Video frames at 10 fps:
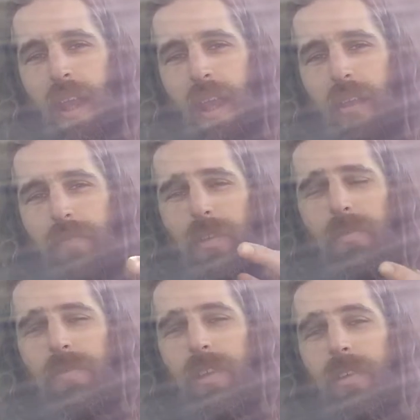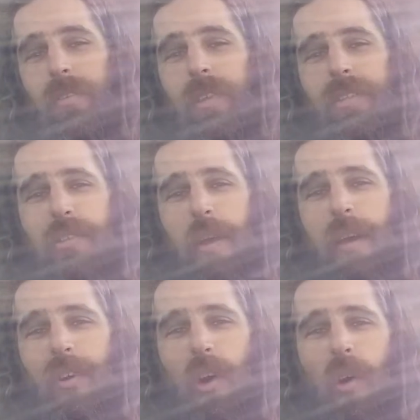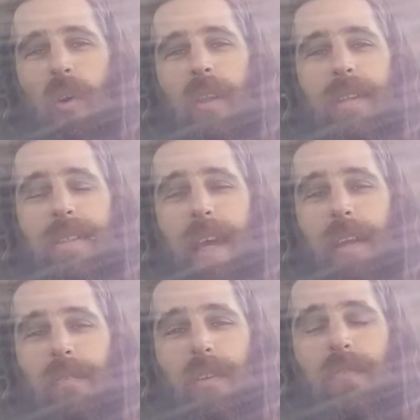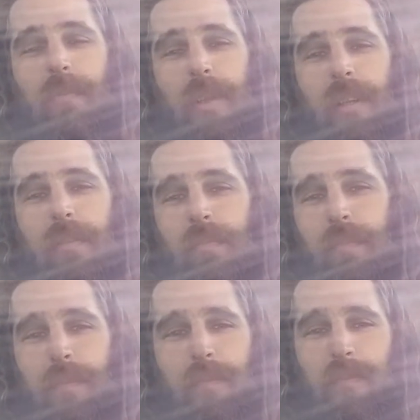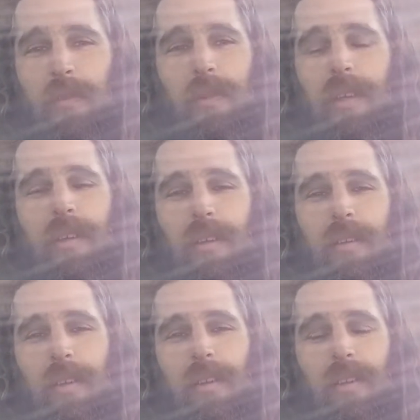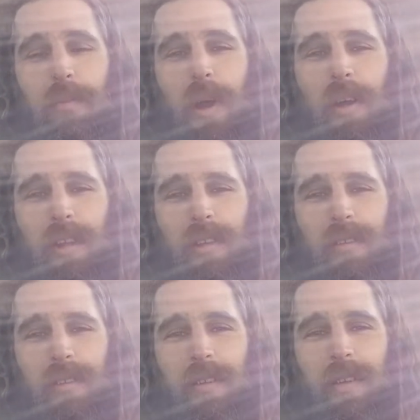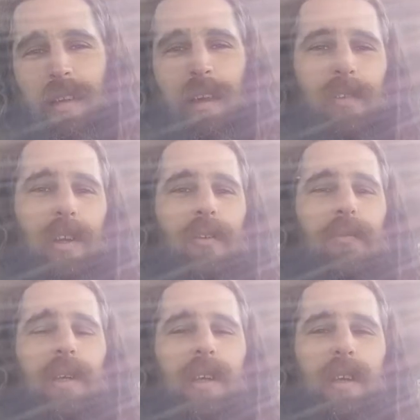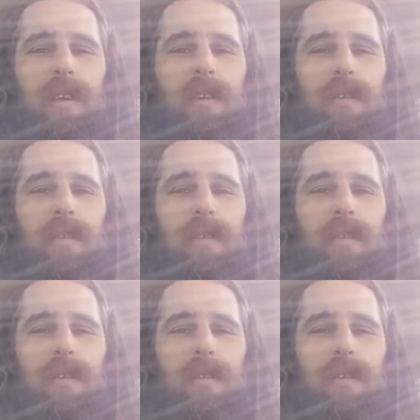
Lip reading: if you feel that you have a hole inside of you from the departing of another being,